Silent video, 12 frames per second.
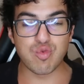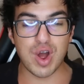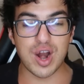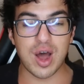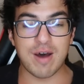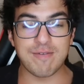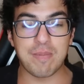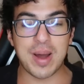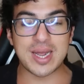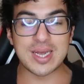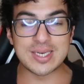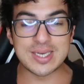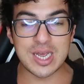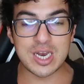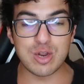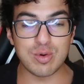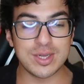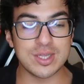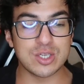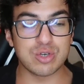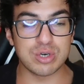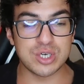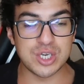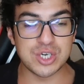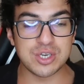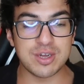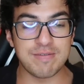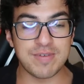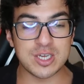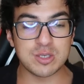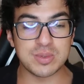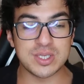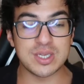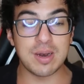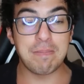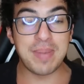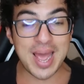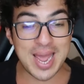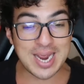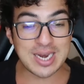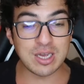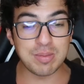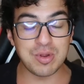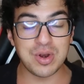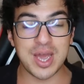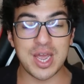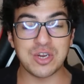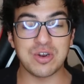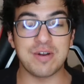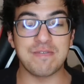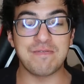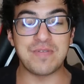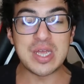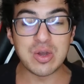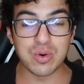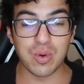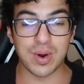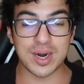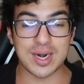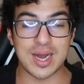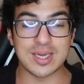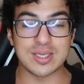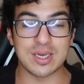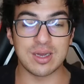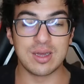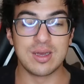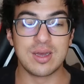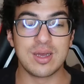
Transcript: runoff by continuing the strategic investments in paid communication and field organizing,